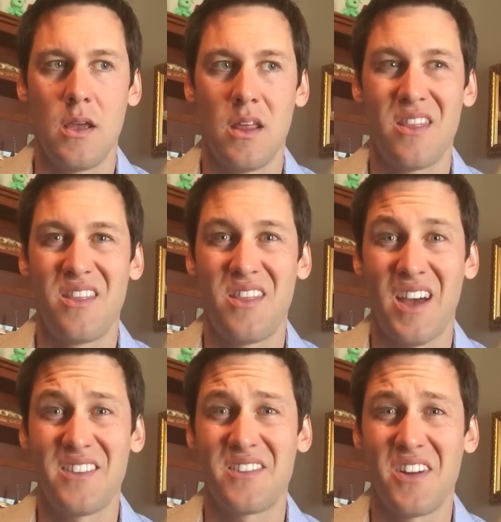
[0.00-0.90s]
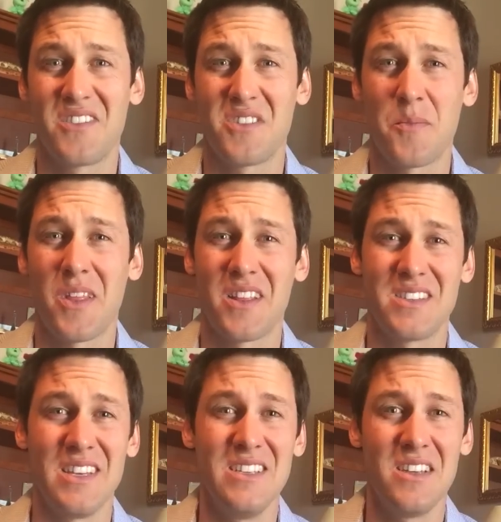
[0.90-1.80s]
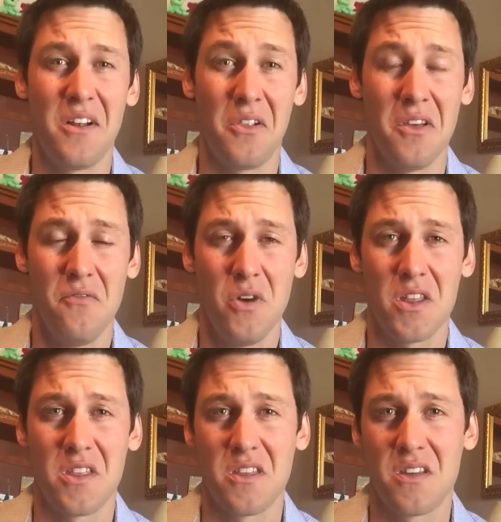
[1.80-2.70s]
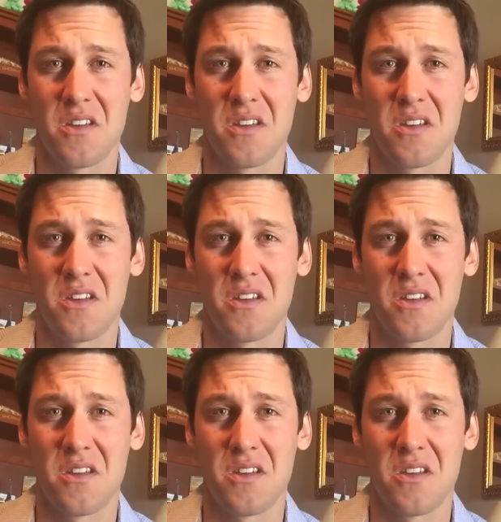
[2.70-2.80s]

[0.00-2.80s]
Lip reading: And that's not something that's easy to live with.